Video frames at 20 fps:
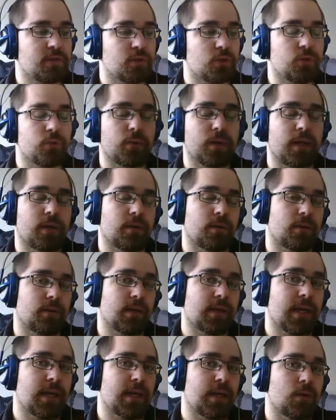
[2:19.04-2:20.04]
you can
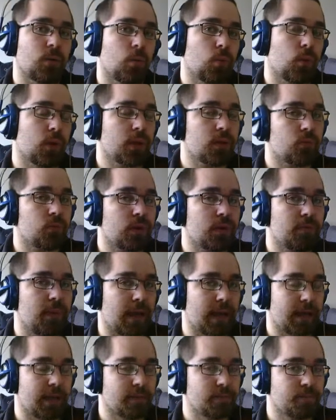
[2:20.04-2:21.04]
gain 1 green
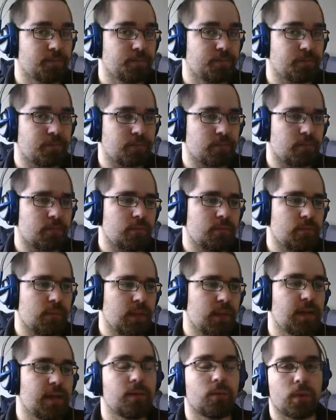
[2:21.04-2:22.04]
mana
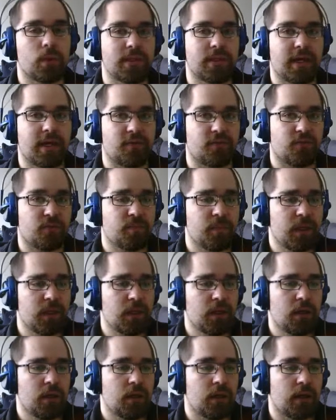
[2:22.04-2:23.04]
and 1 life.
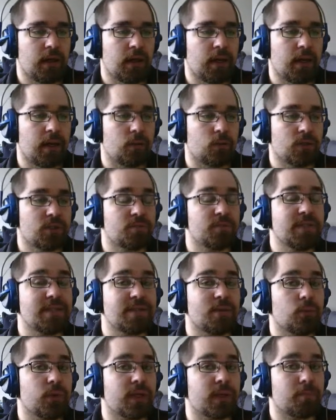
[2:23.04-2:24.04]
Which means
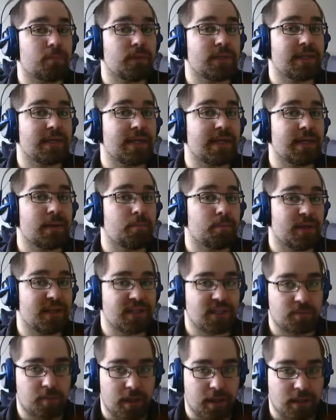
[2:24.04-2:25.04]
that we can play
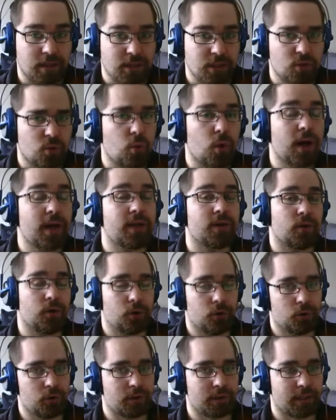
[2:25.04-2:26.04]
big spells quite
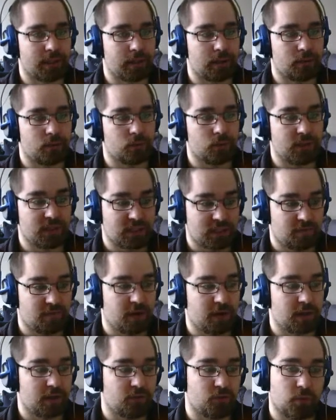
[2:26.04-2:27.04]
early with
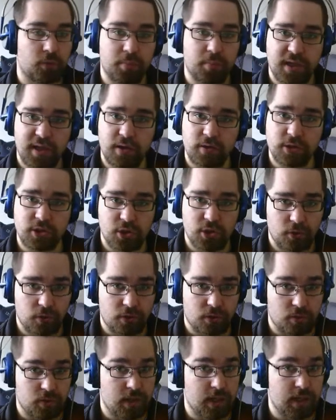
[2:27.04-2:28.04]
Selvala. If we play turn
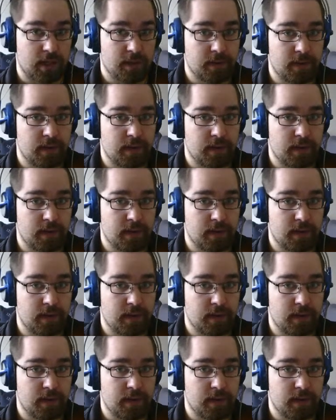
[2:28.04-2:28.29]
3,